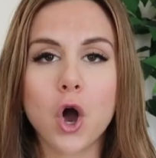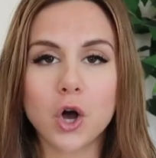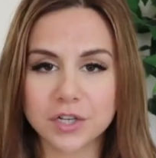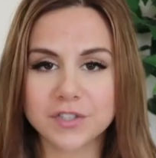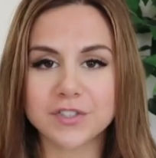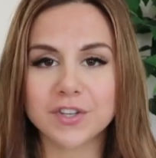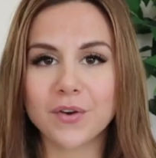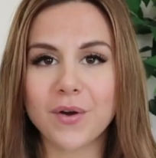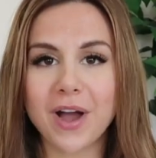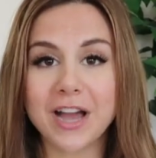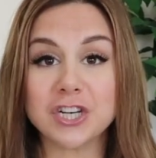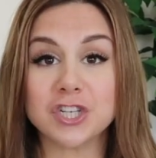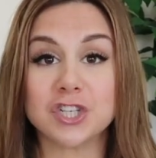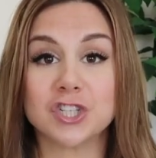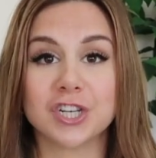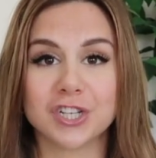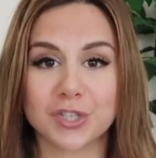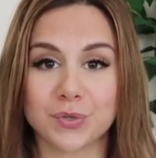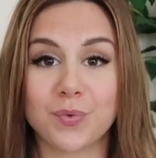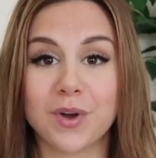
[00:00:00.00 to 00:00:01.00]
Also, I
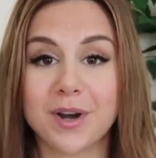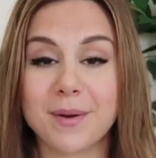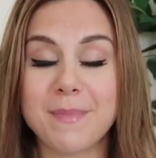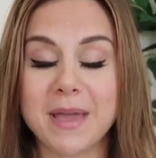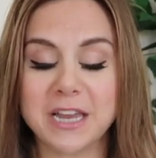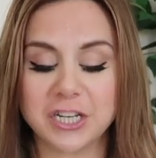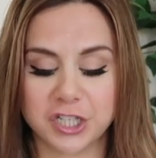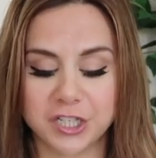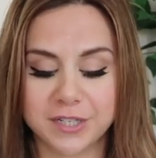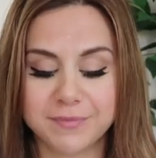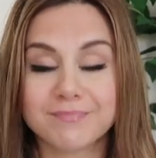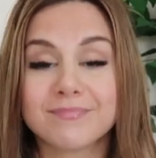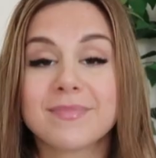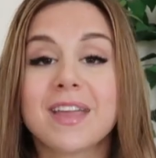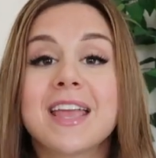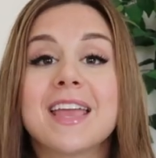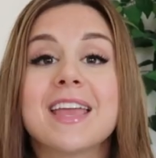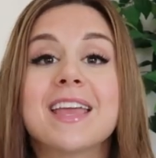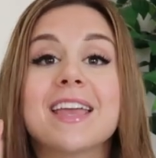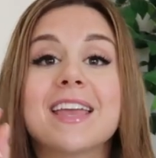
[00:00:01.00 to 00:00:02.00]
just wanna mention,
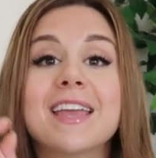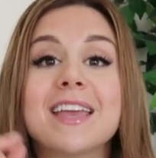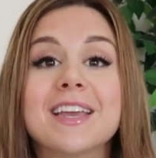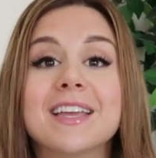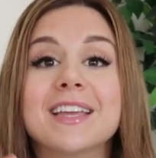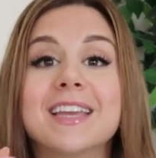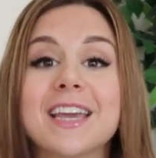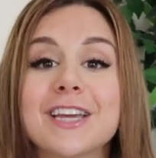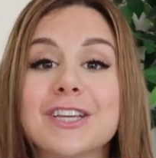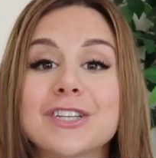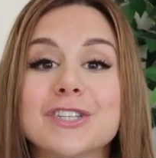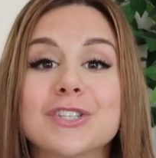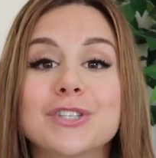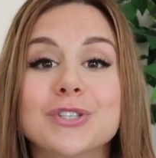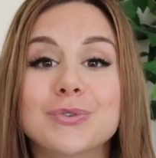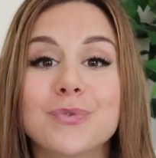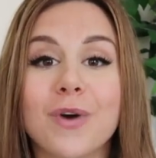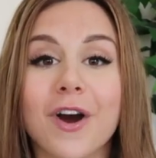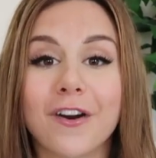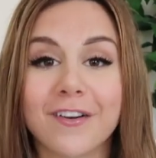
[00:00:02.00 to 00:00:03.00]
in case
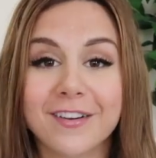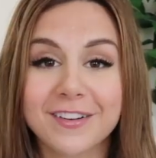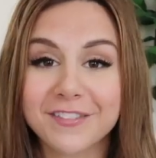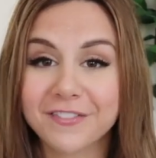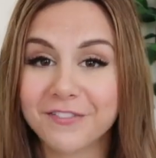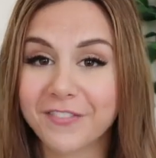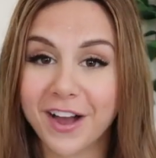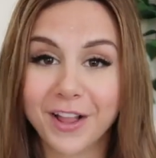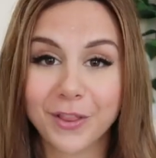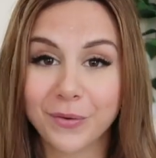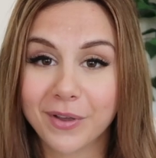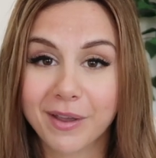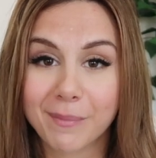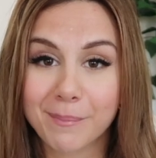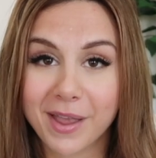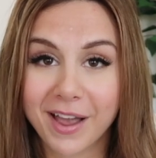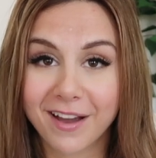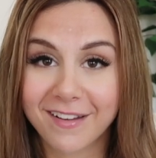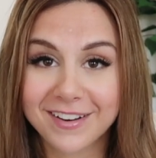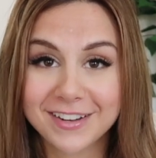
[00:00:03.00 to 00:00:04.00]
you aren't following
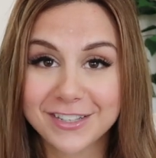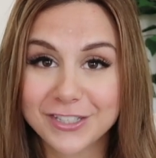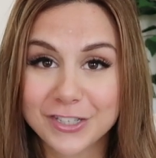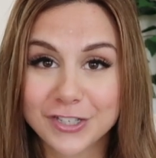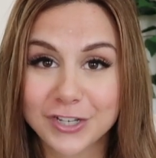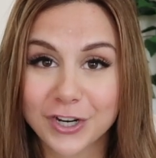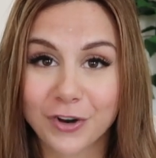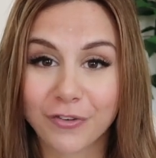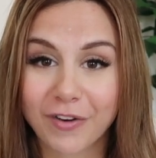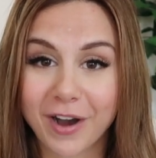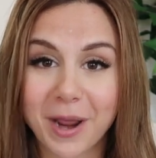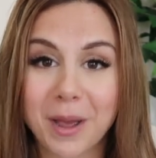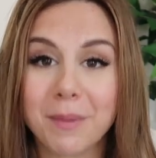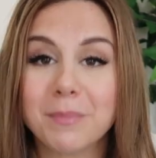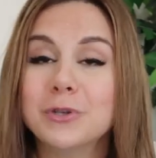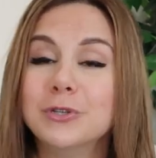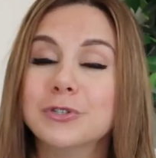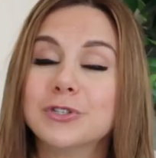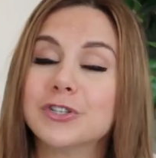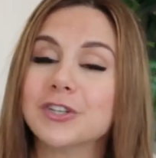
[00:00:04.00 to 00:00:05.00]
me on
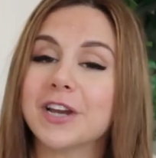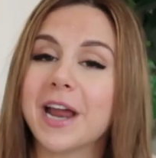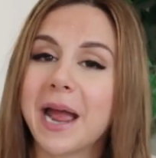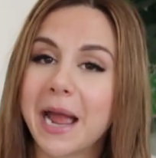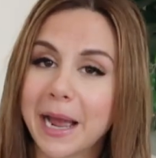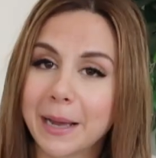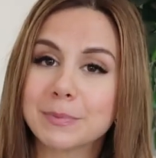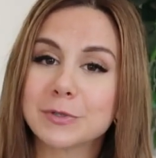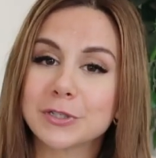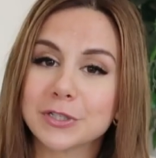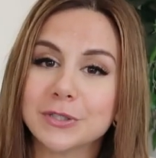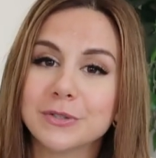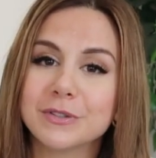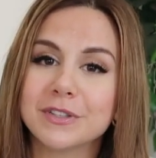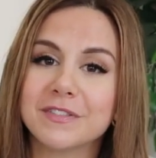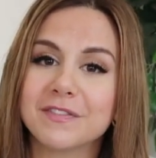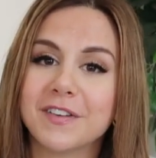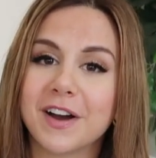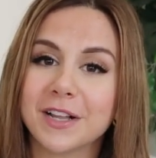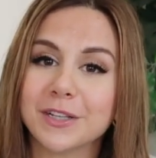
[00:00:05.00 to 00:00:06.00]
Instagram, you should
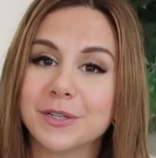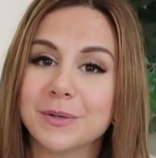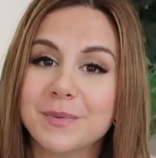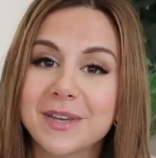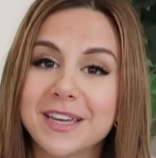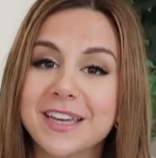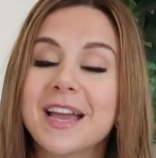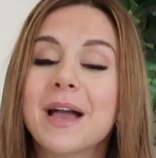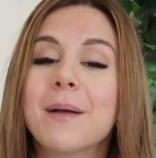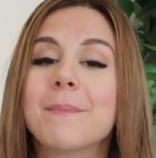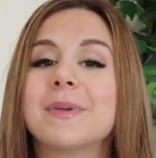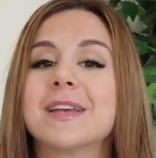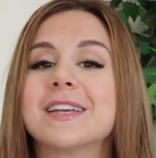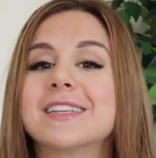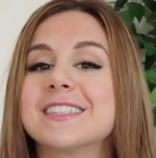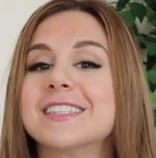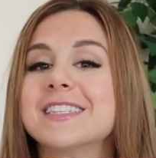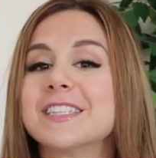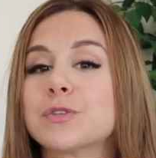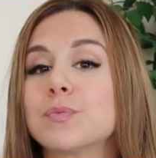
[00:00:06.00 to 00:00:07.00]
absolutely follow me
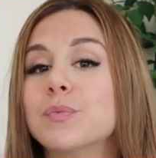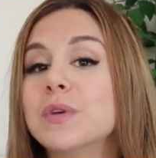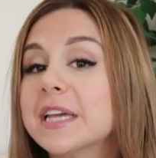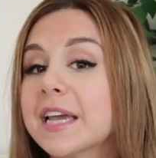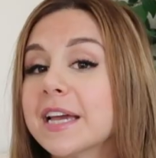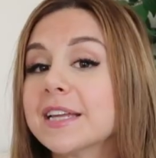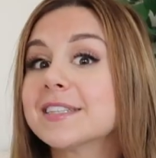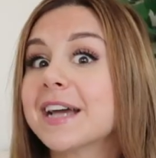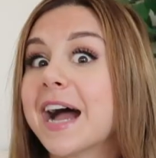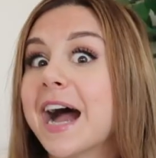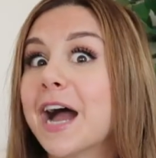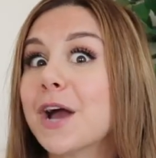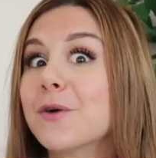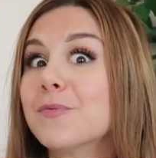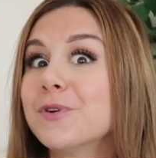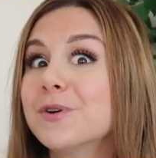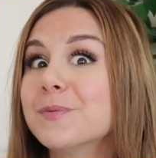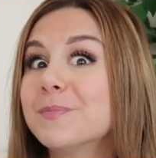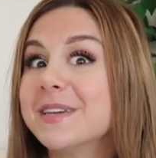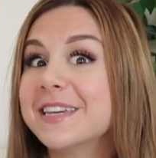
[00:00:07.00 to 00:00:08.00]
because this weekend I
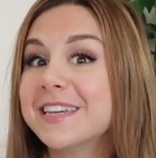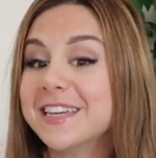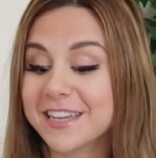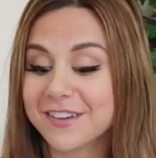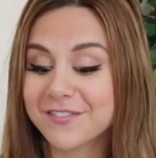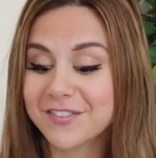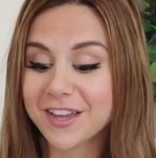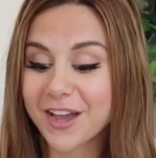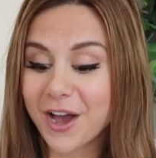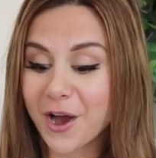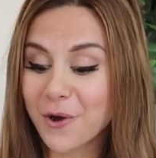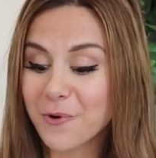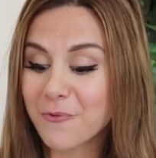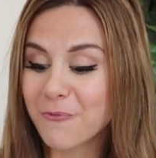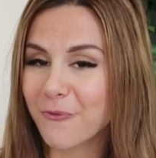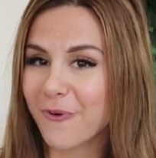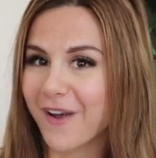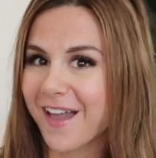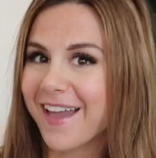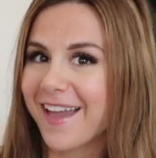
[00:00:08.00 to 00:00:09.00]
will be giving
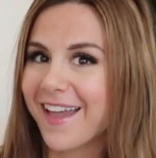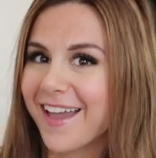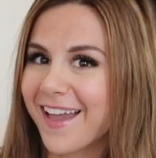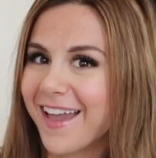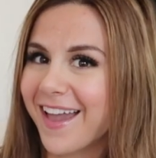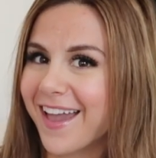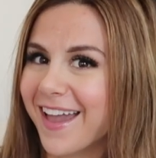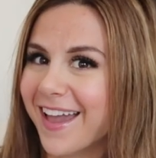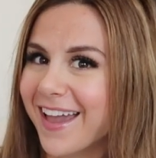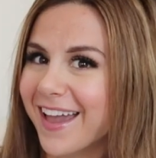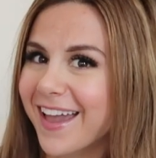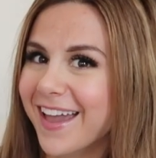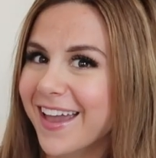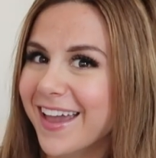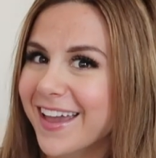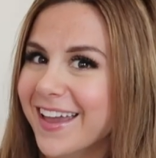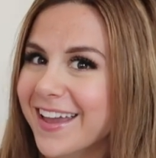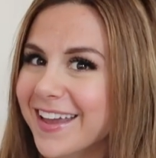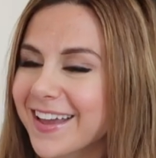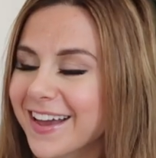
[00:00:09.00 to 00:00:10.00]

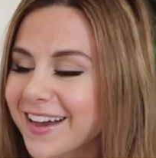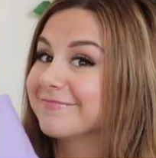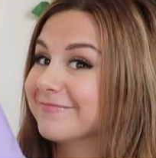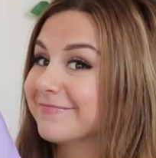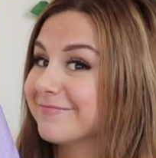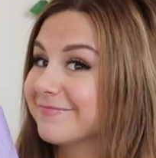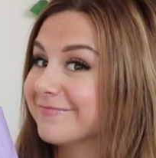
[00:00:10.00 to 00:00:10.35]
away